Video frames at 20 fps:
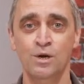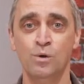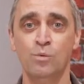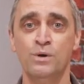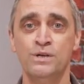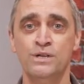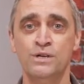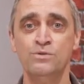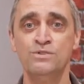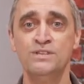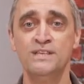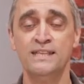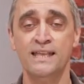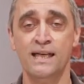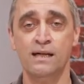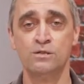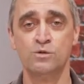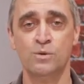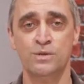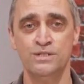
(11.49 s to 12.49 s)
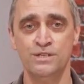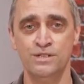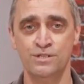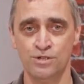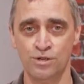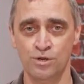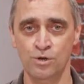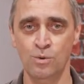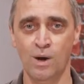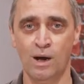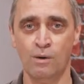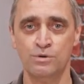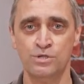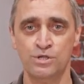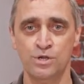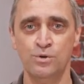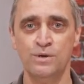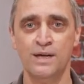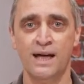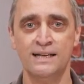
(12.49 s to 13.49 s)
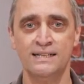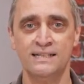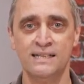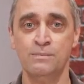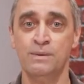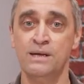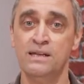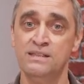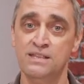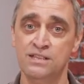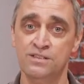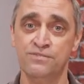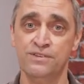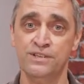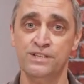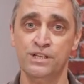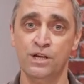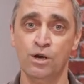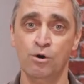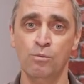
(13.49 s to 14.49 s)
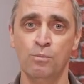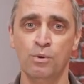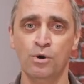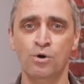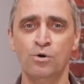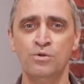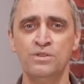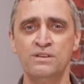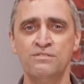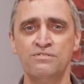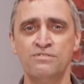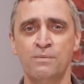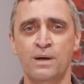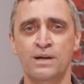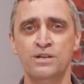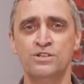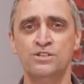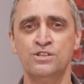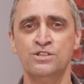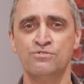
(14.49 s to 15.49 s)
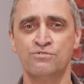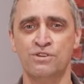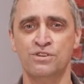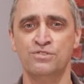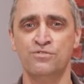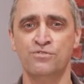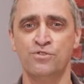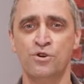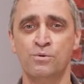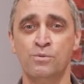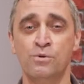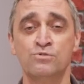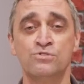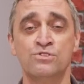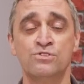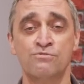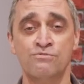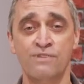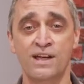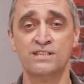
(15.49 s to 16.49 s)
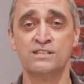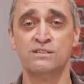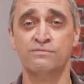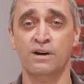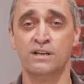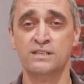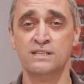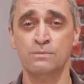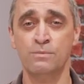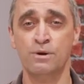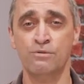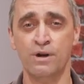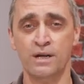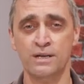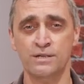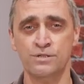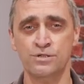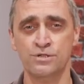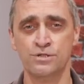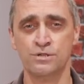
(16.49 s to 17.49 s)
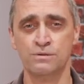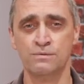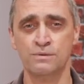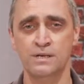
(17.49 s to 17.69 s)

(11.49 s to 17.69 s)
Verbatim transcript: We're using the L22, our two-gang dimmer in this video, but all the information is transferable to the rest of our dimmer range.